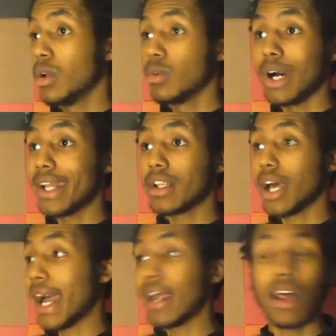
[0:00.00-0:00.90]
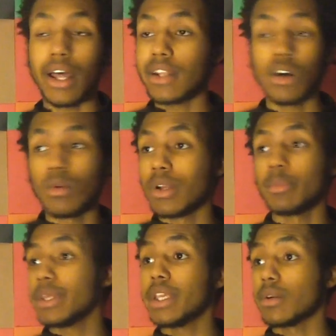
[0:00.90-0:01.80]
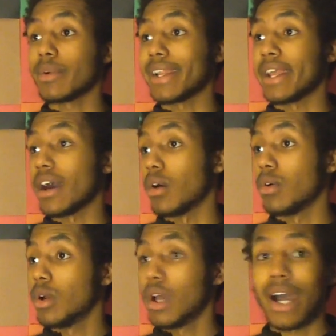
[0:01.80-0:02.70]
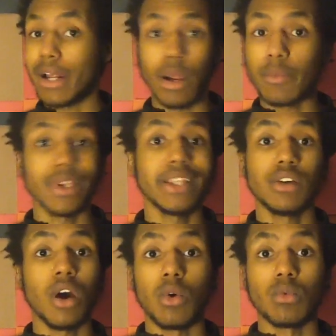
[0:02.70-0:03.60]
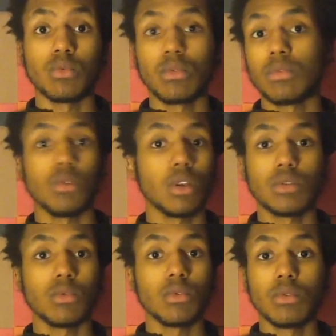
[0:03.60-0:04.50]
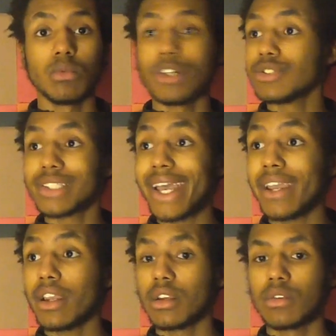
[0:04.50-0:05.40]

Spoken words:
What? I don't want to be here right now. I really don't. What'd you say?